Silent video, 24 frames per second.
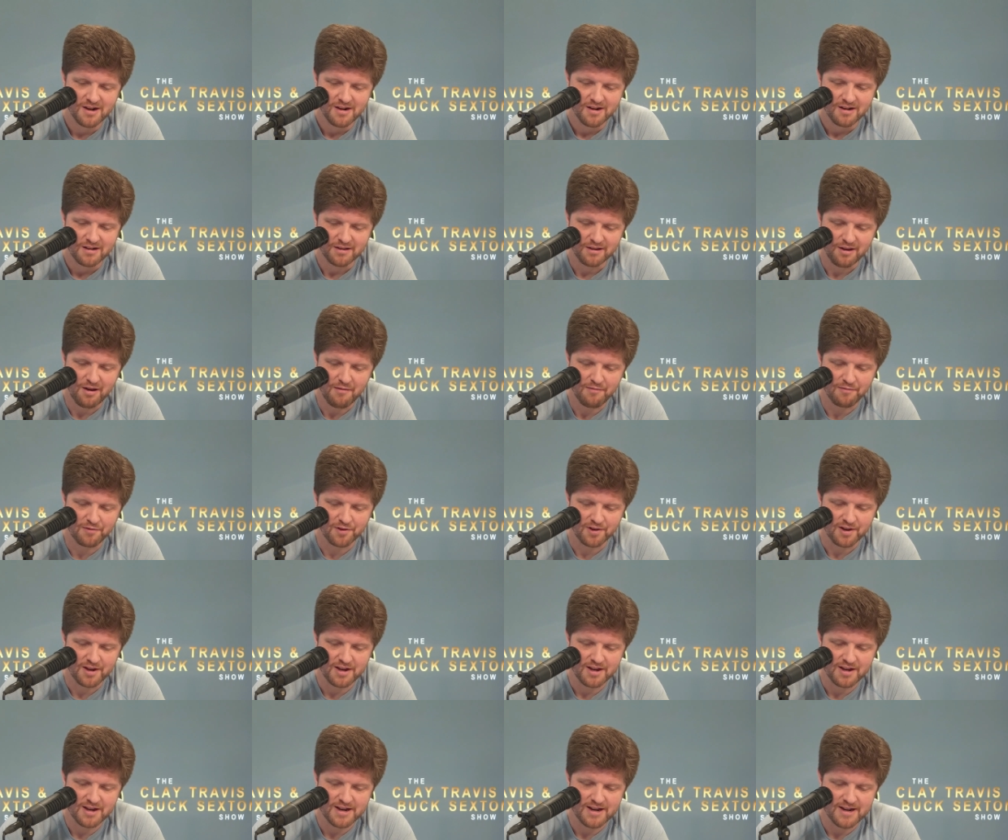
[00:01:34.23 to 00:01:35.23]

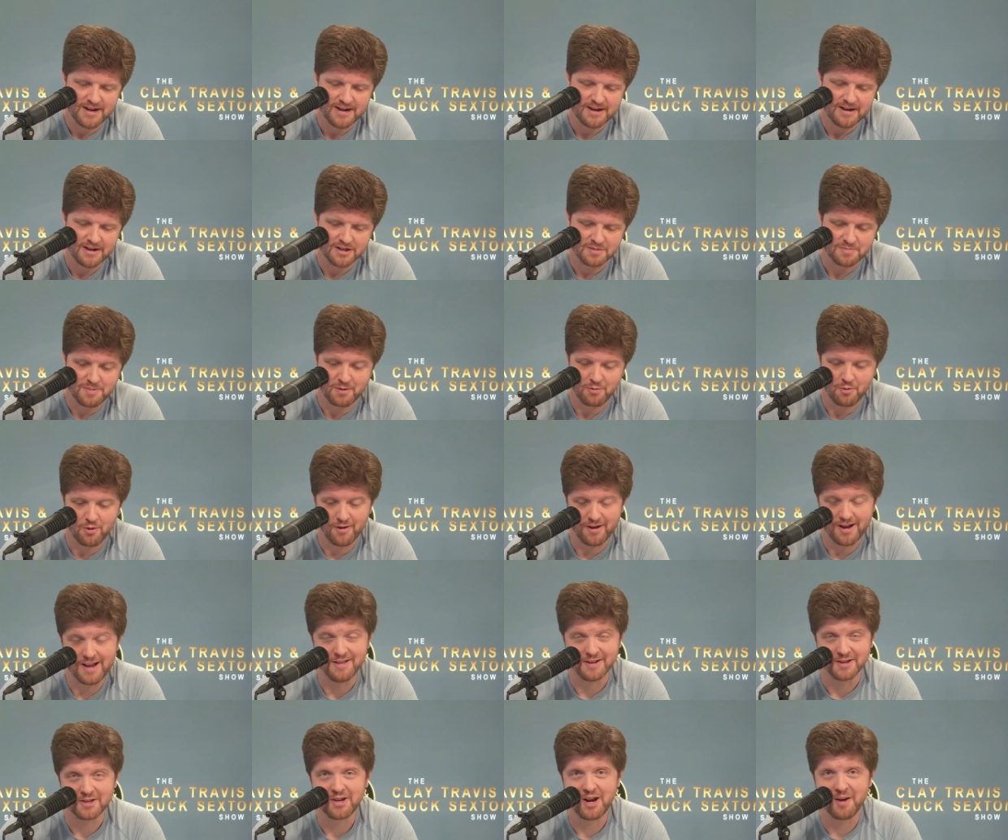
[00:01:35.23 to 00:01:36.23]
lovely. Uh, well,
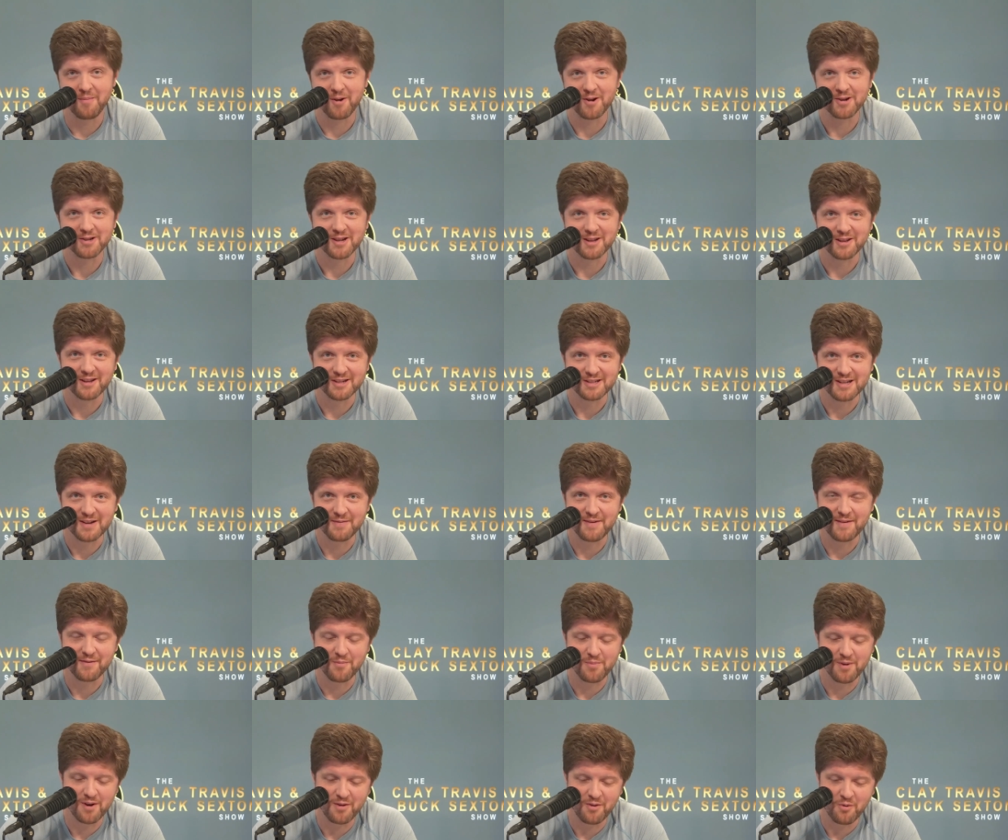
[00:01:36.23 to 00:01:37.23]
in the summers, at least. I've
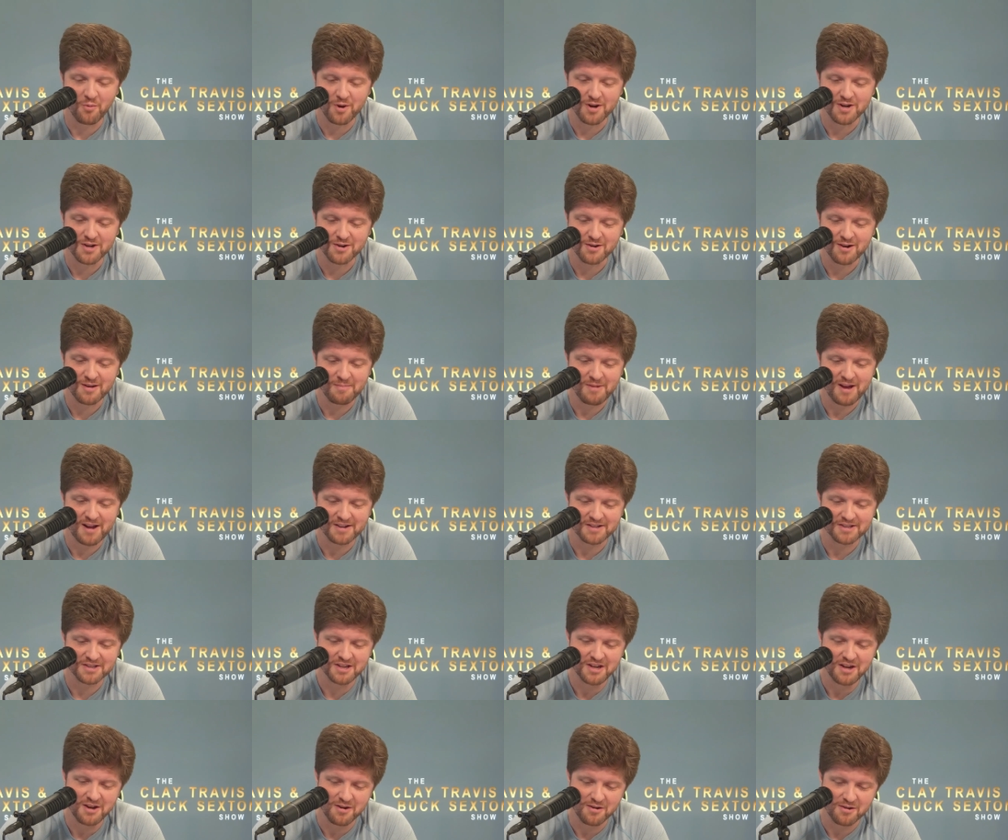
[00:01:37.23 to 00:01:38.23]
never been in the winter. I'm not a
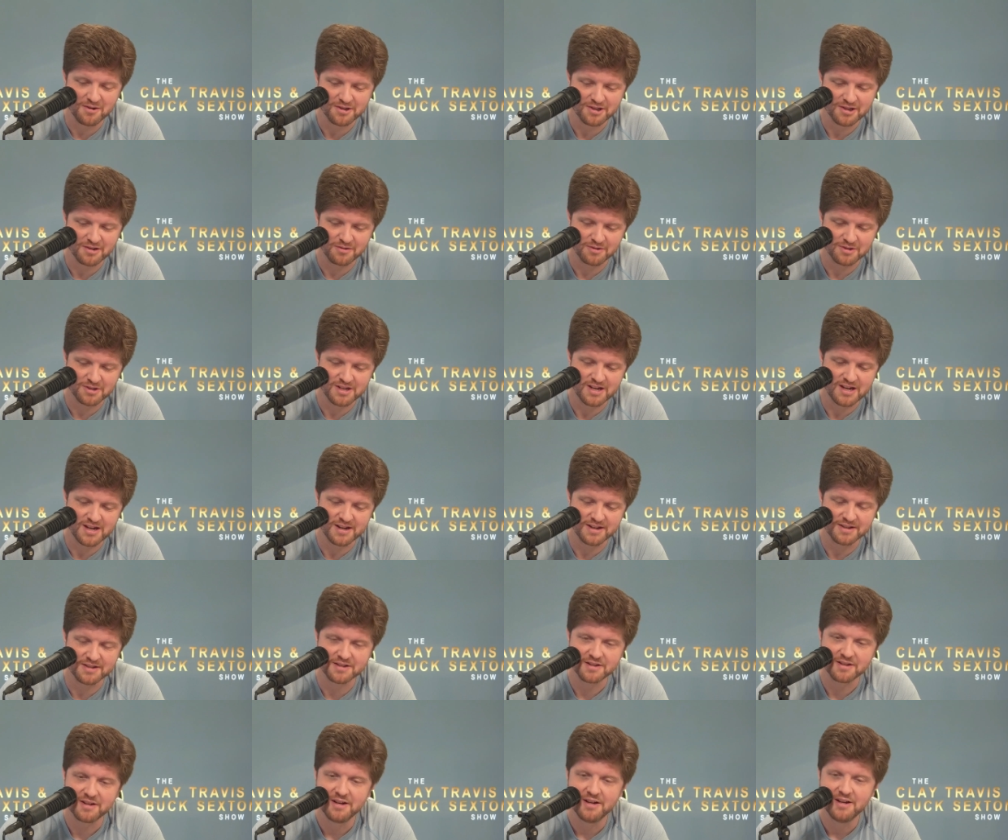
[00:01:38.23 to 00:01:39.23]
skier, so it's not
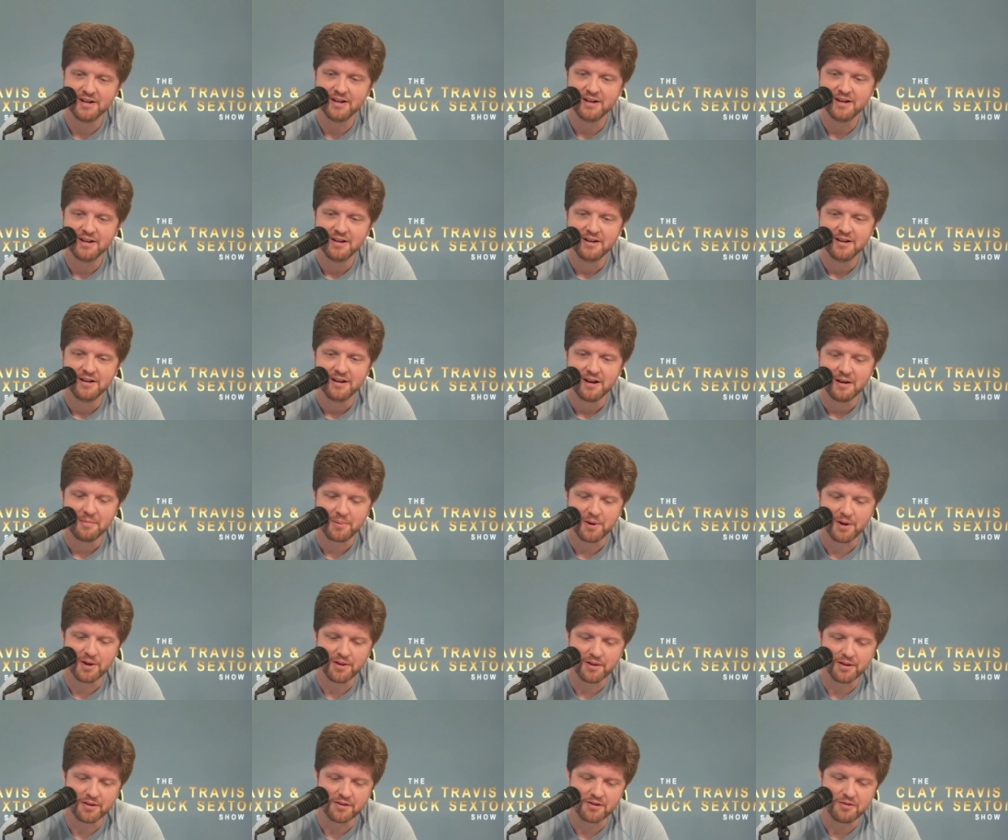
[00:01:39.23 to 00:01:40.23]
as
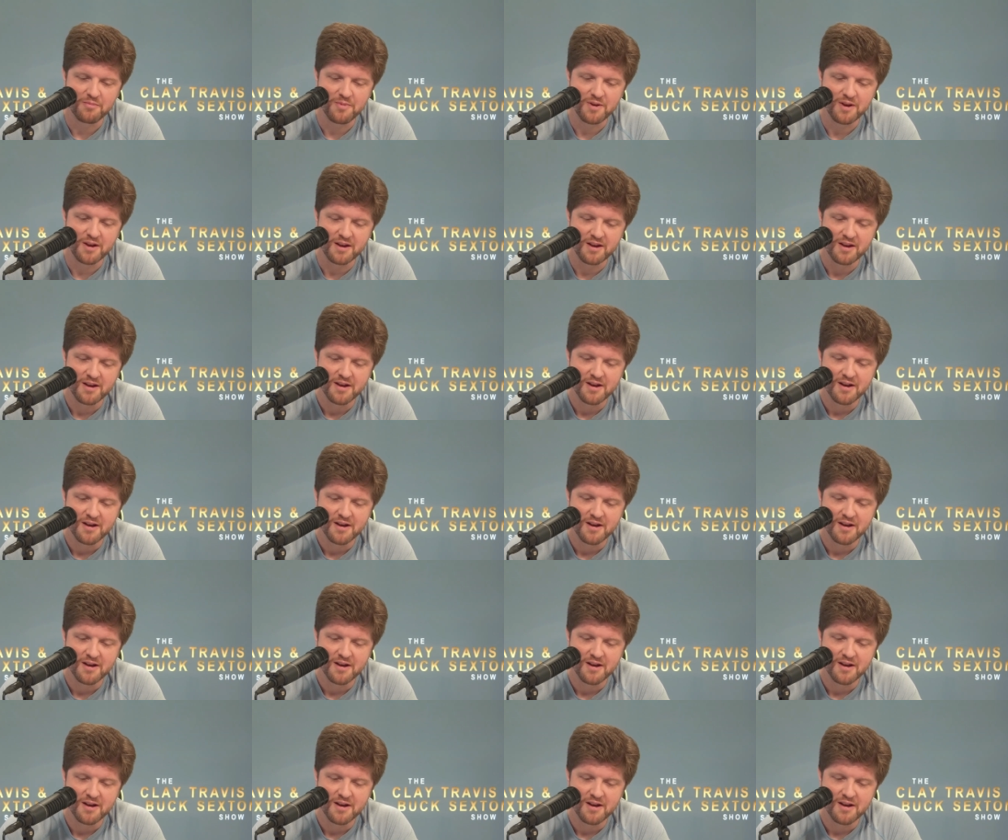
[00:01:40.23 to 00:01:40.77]
appealing to me.